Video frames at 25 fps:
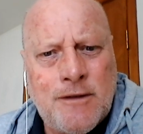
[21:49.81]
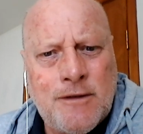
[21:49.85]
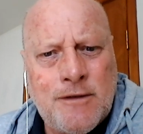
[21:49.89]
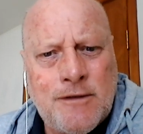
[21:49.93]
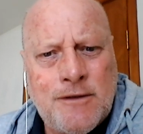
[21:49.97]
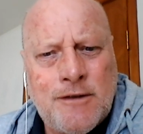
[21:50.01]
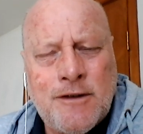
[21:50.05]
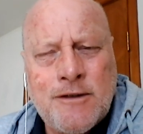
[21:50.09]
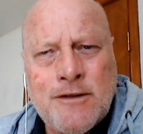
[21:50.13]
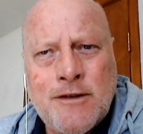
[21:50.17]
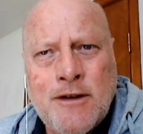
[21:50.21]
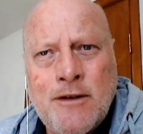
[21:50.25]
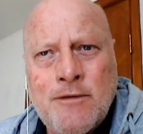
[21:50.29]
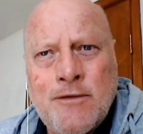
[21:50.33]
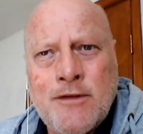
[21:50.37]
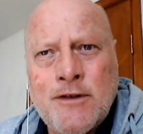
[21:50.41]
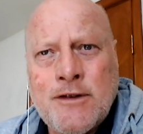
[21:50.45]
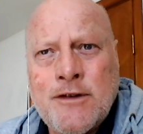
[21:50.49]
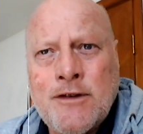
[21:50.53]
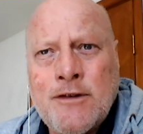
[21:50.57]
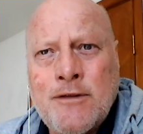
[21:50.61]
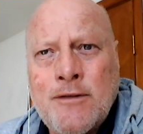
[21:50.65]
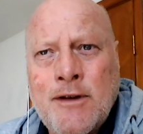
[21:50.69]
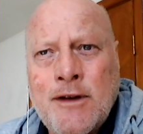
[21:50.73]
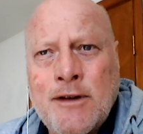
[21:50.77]
just over
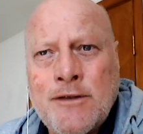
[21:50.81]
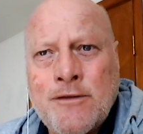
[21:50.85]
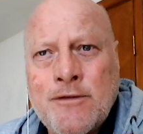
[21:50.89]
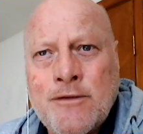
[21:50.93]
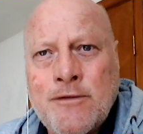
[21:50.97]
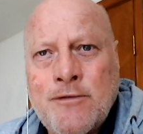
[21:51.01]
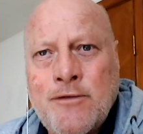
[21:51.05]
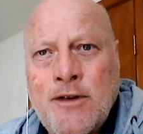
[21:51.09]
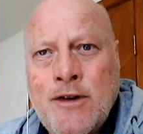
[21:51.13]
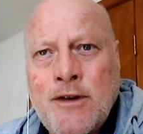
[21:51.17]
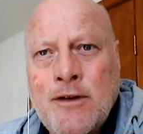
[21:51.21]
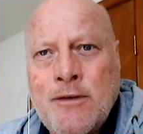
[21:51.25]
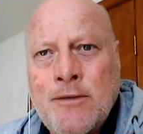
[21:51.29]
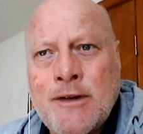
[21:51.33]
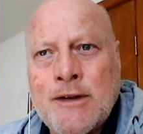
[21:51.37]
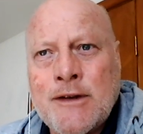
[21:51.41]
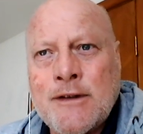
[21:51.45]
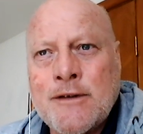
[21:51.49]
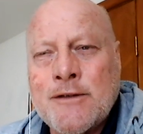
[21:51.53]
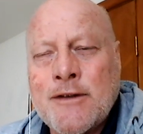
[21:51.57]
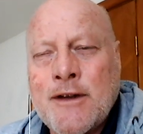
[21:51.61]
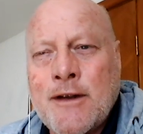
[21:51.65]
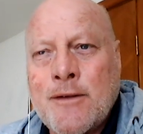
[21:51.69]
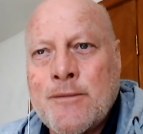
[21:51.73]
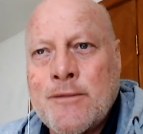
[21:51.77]
200
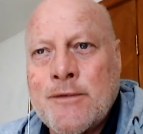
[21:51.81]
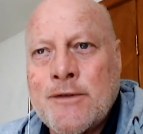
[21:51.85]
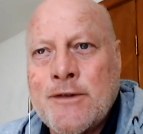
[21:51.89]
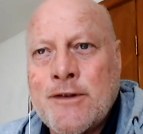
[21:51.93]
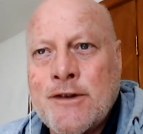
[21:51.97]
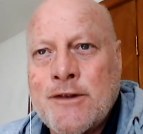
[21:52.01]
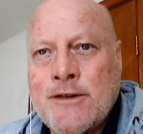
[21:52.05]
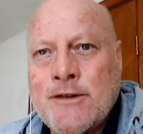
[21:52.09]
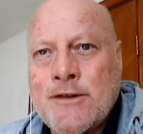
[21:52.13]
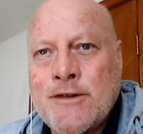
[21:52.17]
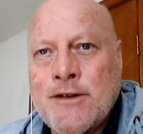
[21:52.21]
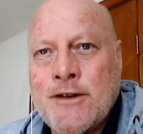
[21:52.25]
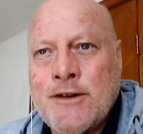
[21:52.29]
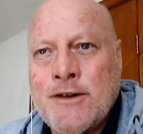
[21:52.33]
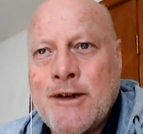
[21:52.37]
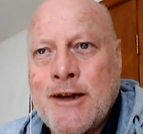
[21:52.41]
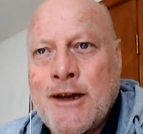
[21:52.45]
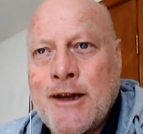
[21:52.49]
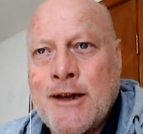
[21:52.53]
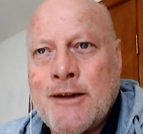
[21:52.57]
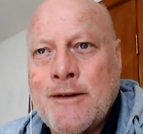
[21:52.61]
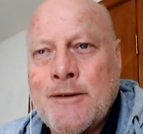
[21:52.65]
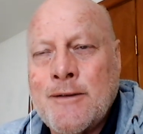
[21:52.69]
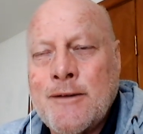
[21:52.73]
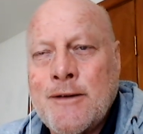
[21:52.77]
viewings up to
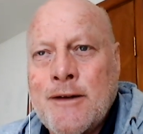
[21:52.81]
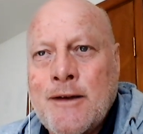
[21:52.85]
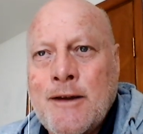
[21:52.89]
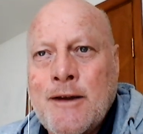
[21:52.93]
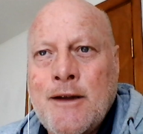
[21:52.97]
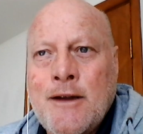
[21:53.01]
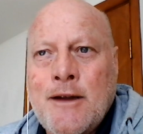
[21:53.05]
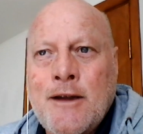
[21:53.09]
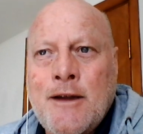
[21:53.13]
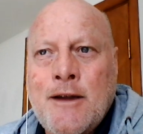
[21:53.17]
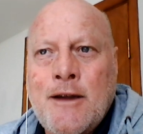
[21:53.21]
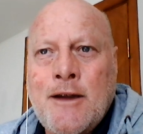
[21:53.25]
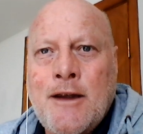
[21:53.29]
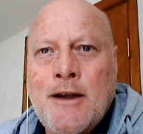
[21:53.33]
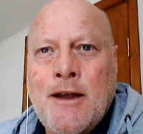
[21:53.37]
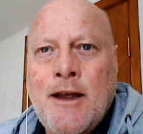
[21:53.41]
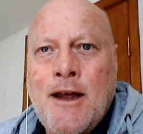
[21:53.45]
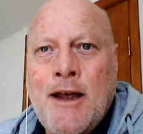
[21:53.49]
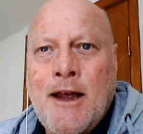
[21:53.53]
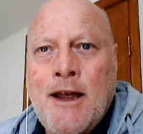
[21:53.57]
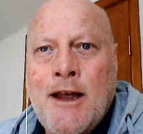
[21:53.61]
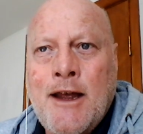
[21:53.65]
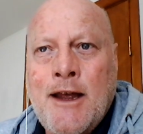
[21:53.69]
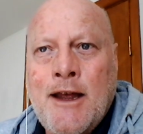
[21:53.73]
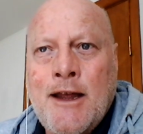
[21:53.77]
date.
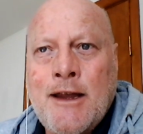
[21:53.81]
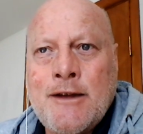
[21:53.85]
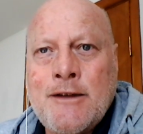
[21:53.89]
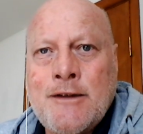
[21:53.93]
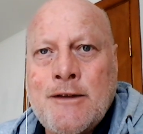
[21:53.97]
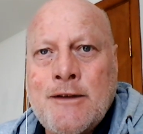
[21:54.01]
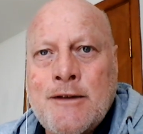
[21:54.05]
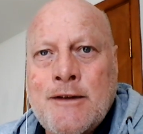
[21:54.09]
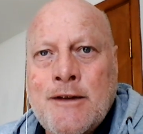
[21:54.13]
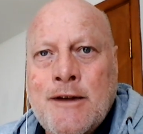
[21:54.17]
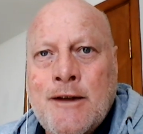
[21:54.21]
And,